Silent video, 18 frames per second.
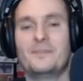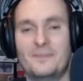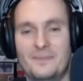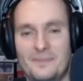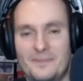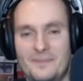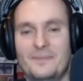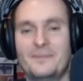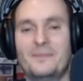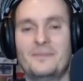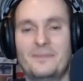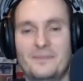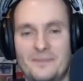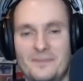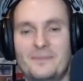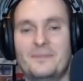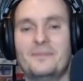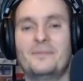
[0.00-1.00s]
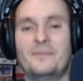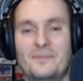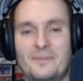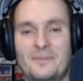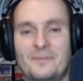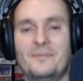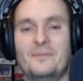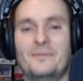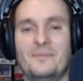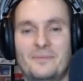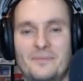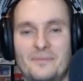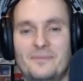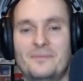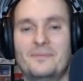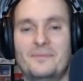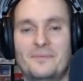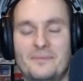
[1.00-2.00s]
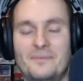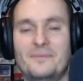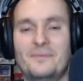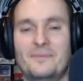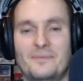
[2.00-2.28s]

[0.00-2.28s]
and so many more. And um,